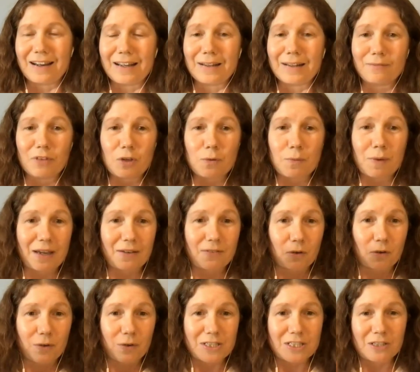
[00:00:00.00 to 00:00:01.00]
You may
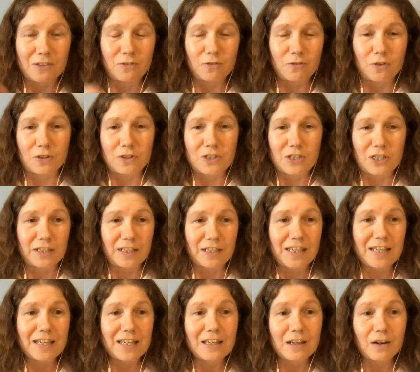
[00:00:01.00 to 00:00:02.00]
have a question for
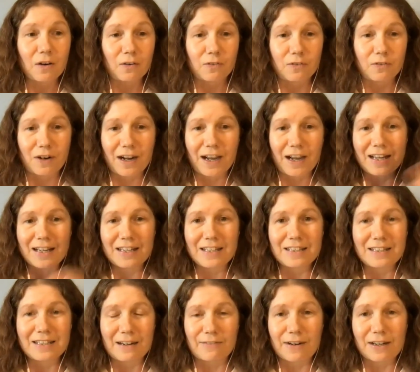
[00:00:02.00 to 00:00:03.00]
Jean-Guy or for
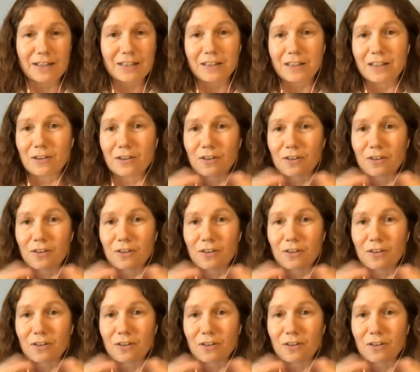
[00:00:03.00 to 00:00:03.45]
Heidi directly,